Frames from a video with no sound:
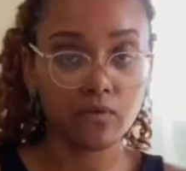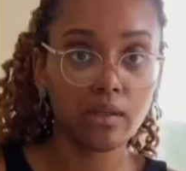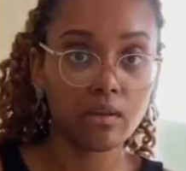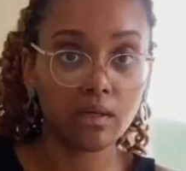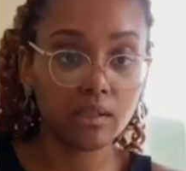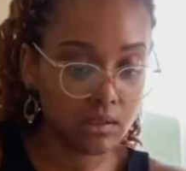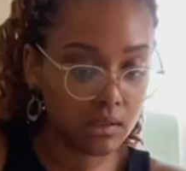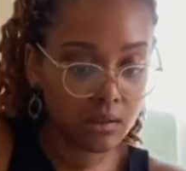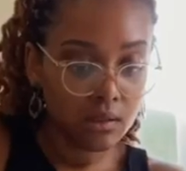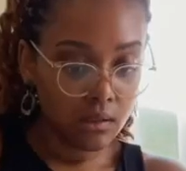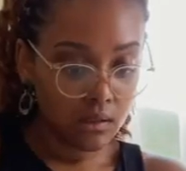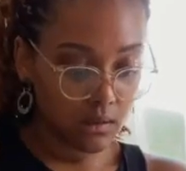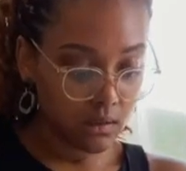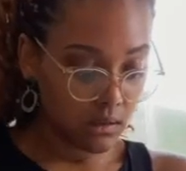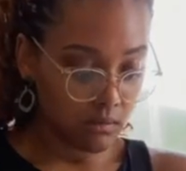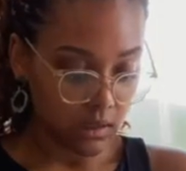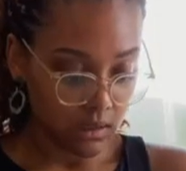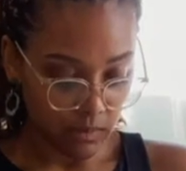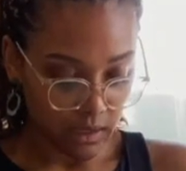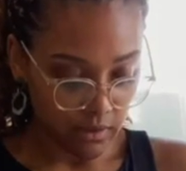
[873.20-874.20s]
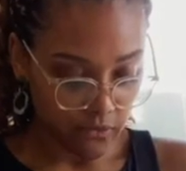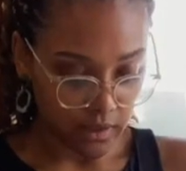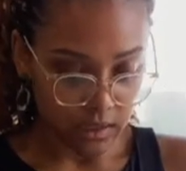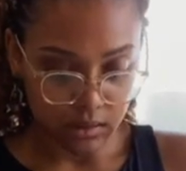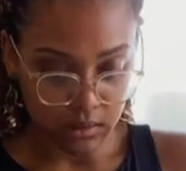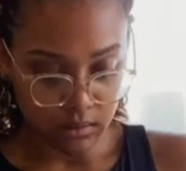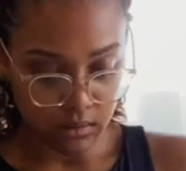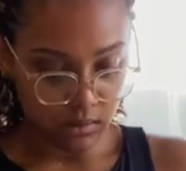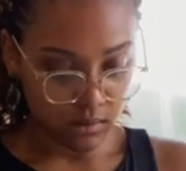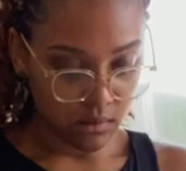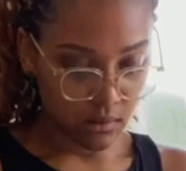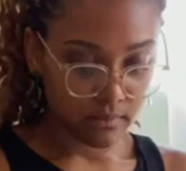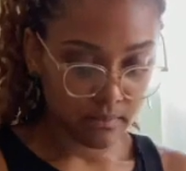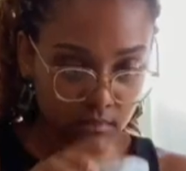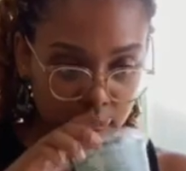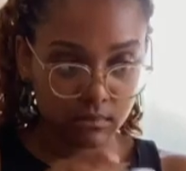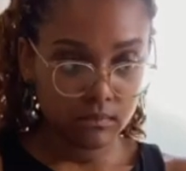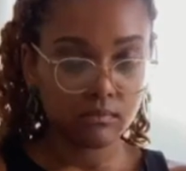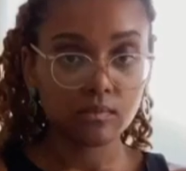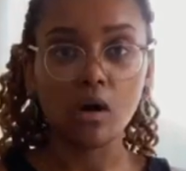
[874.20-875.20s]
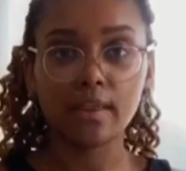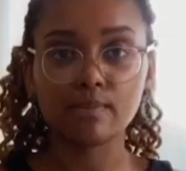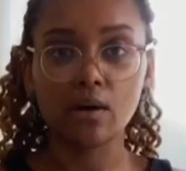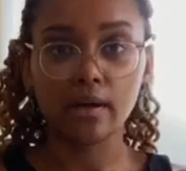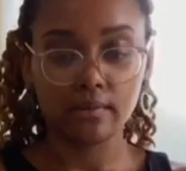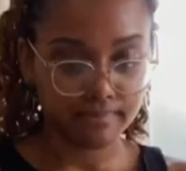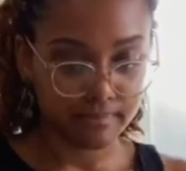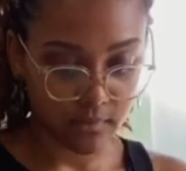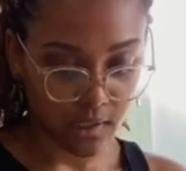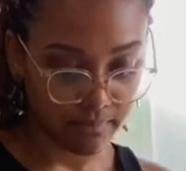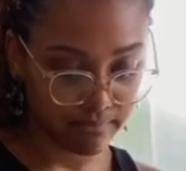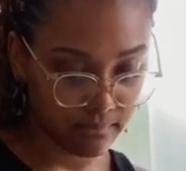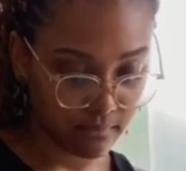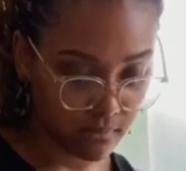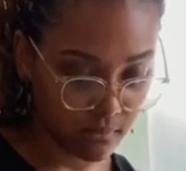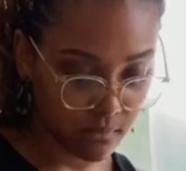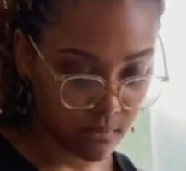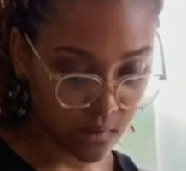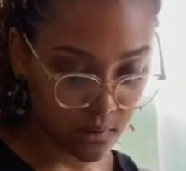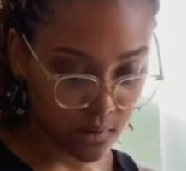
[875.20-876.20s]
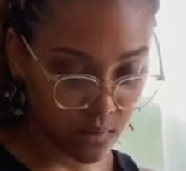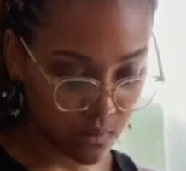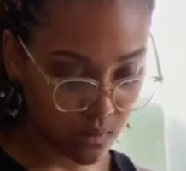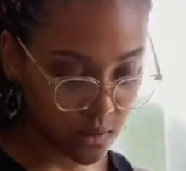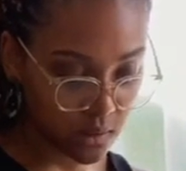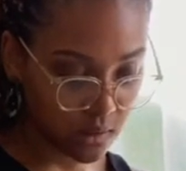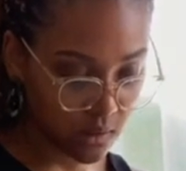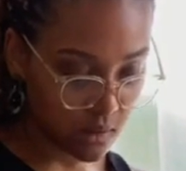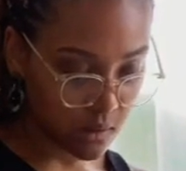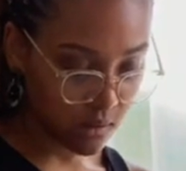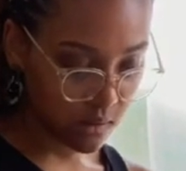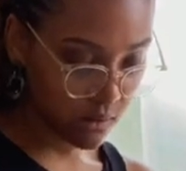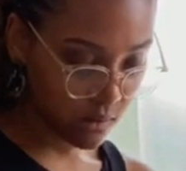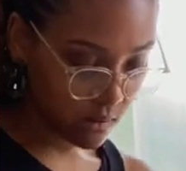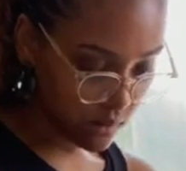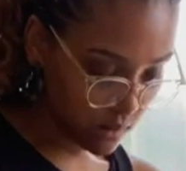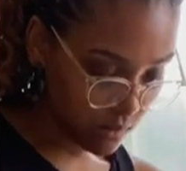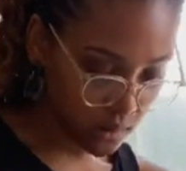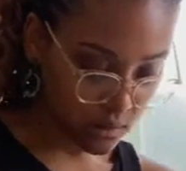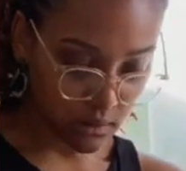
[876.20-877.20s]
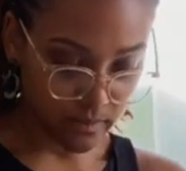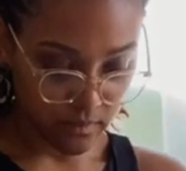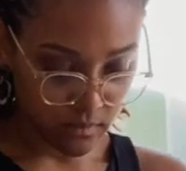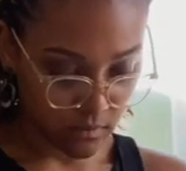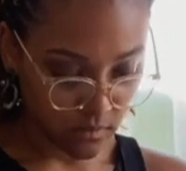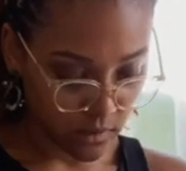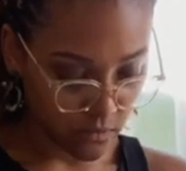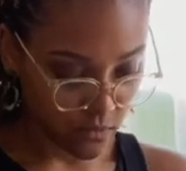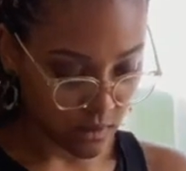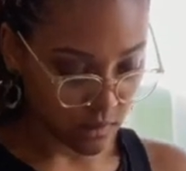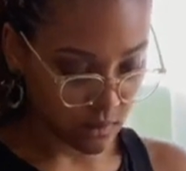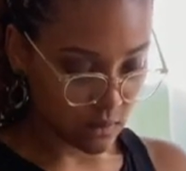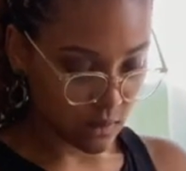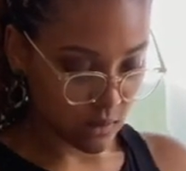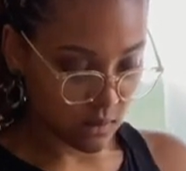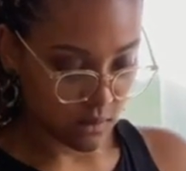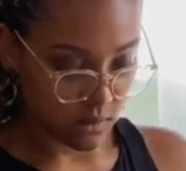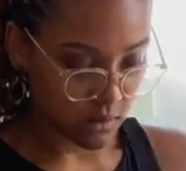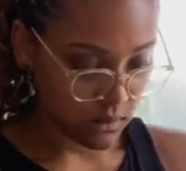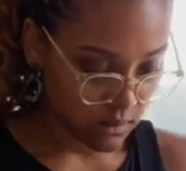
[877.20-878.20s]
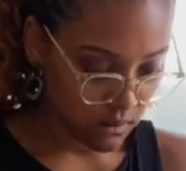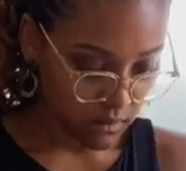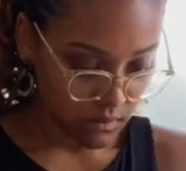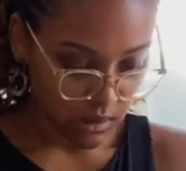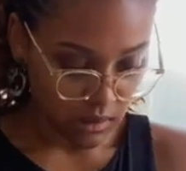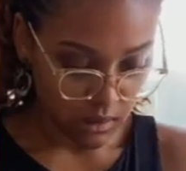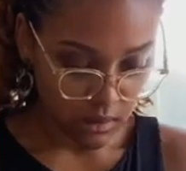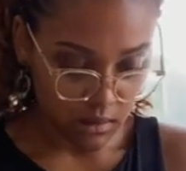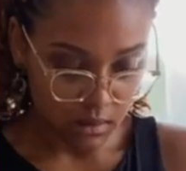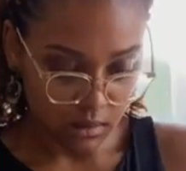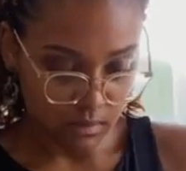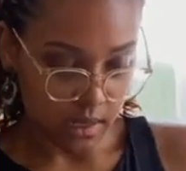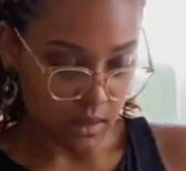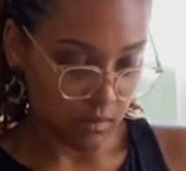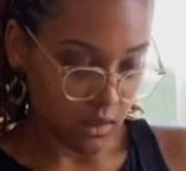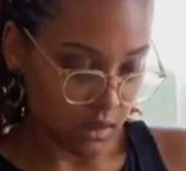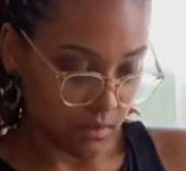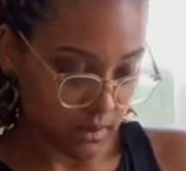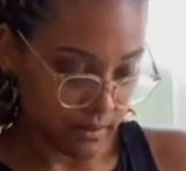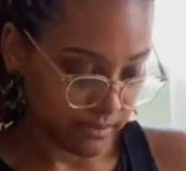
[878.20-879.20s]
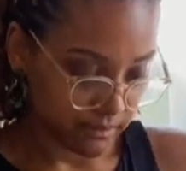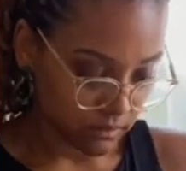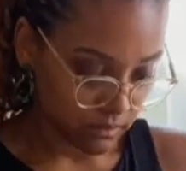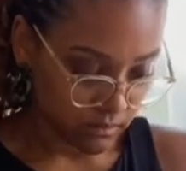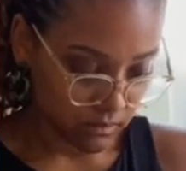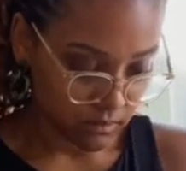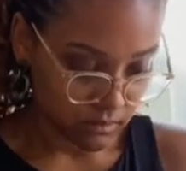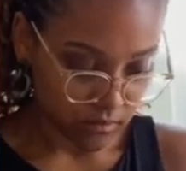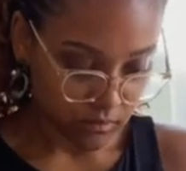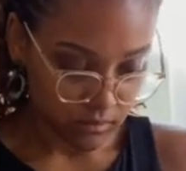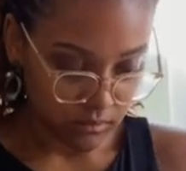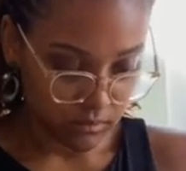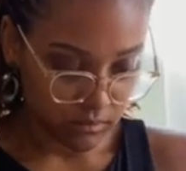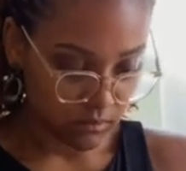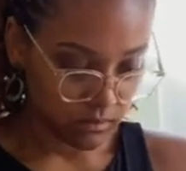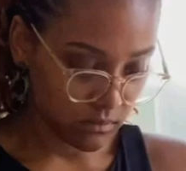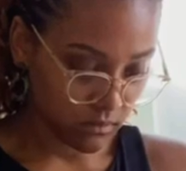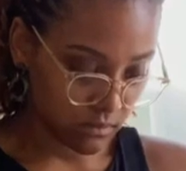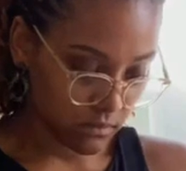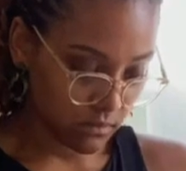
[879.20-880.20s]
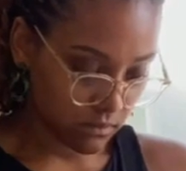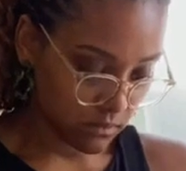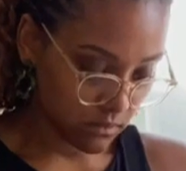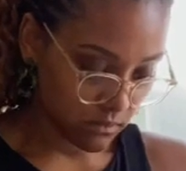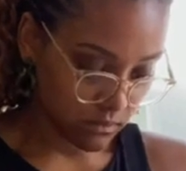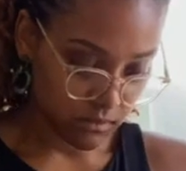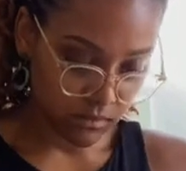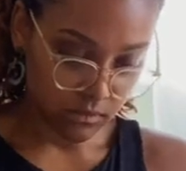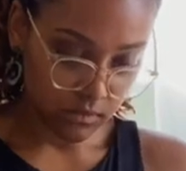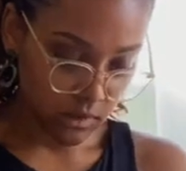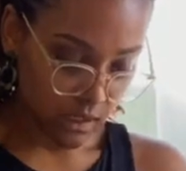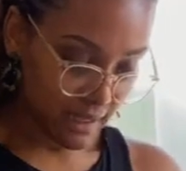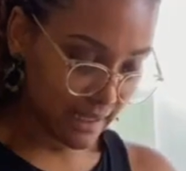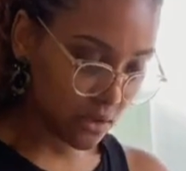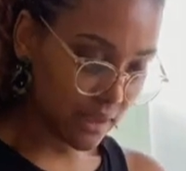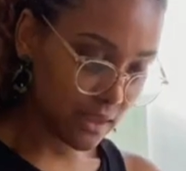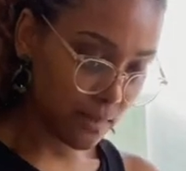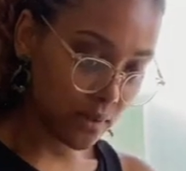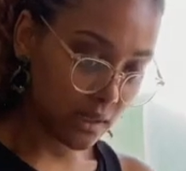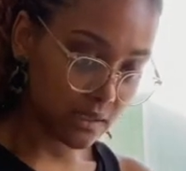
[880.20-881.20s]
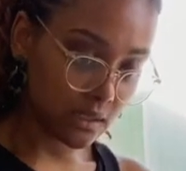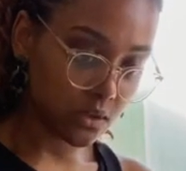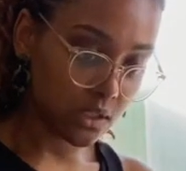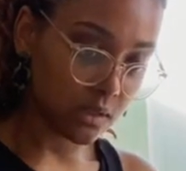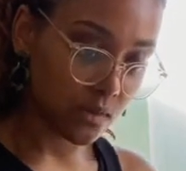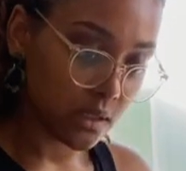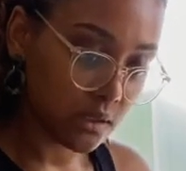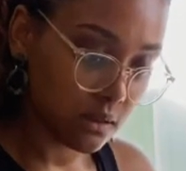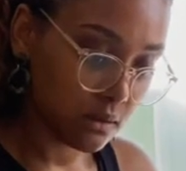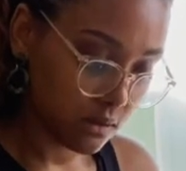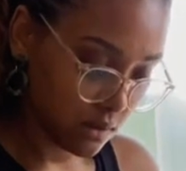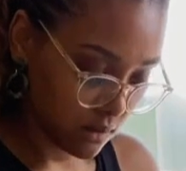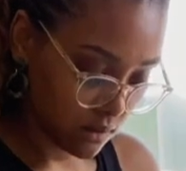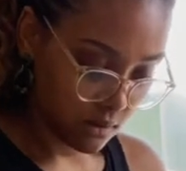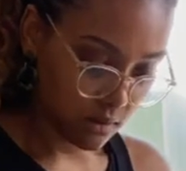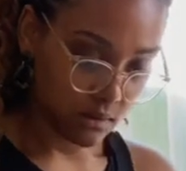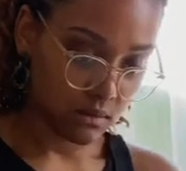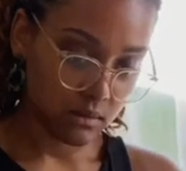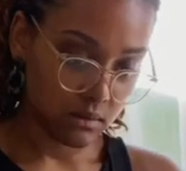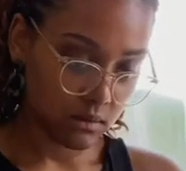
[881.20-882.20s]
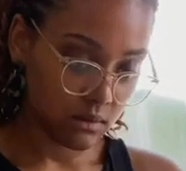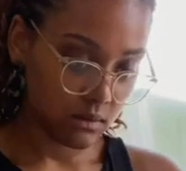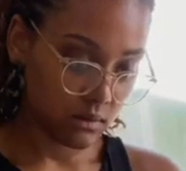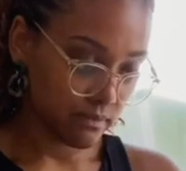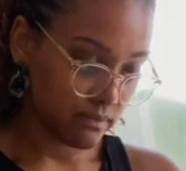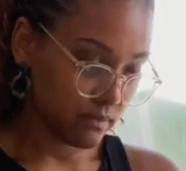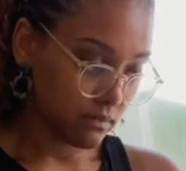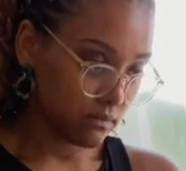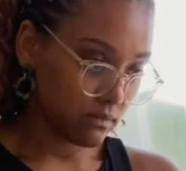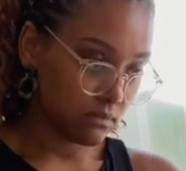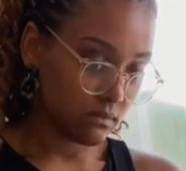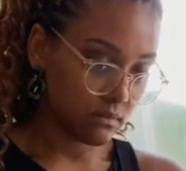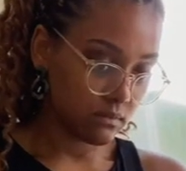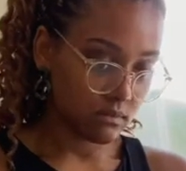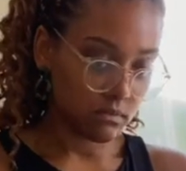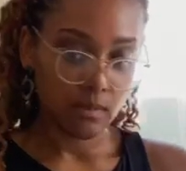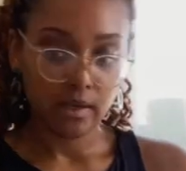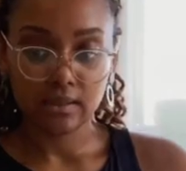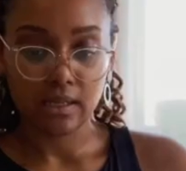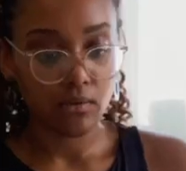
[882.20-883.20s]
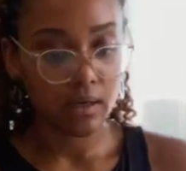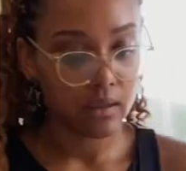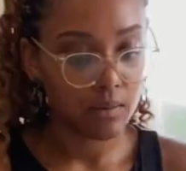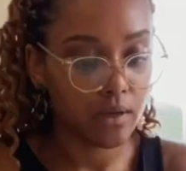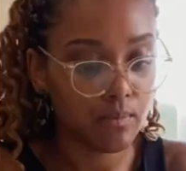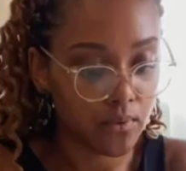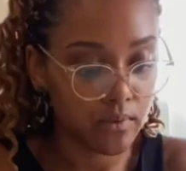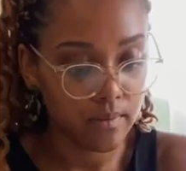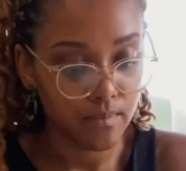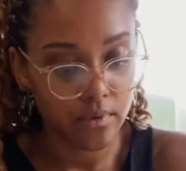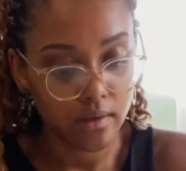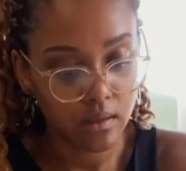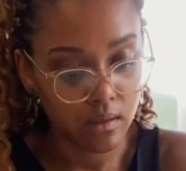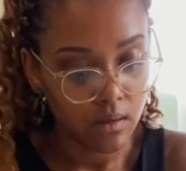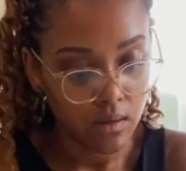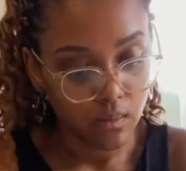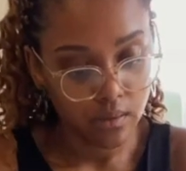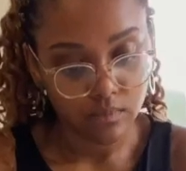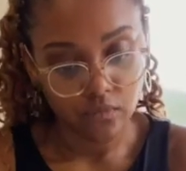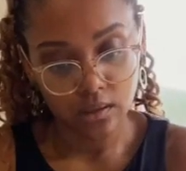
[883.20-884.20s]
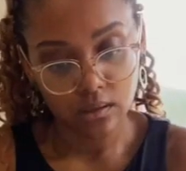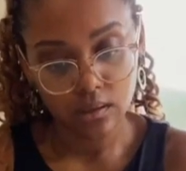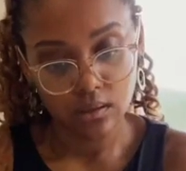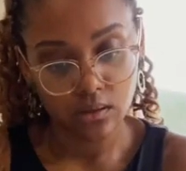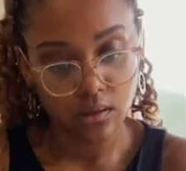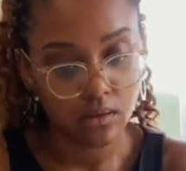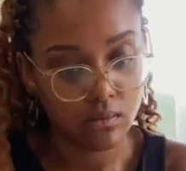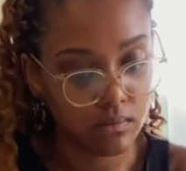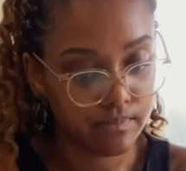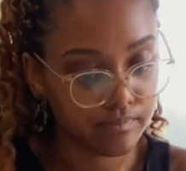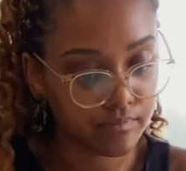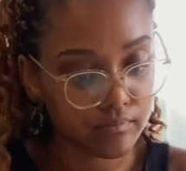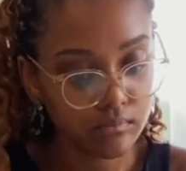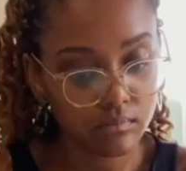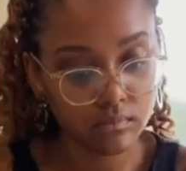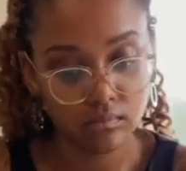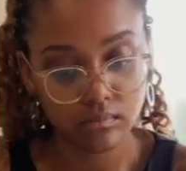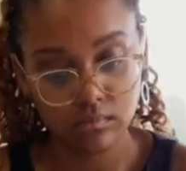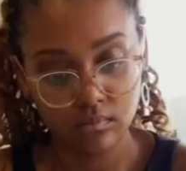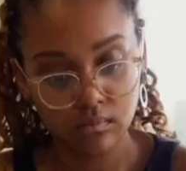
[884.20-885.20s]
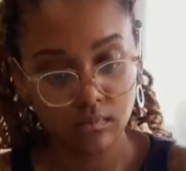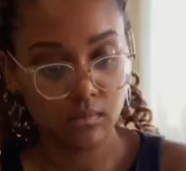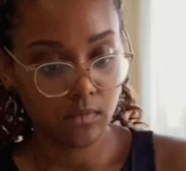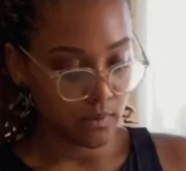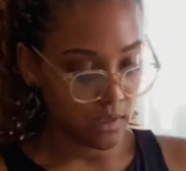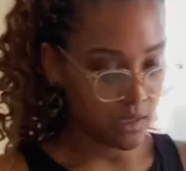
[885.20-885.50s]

it started falling out a lot. And then I also used half a cup of figs, and I have some left over that I will be decorating the boards for the crackers with and everything. But yeah, I'm